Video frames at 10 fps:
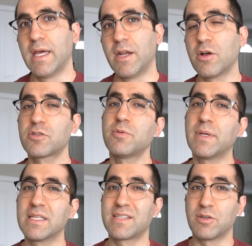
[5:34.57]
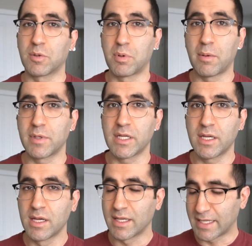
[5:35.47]
It also means that you can
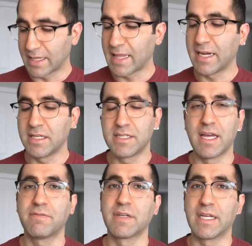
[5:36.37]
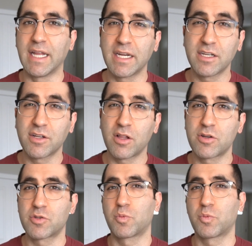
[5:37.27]
probably get that ETF in Canadian dollars,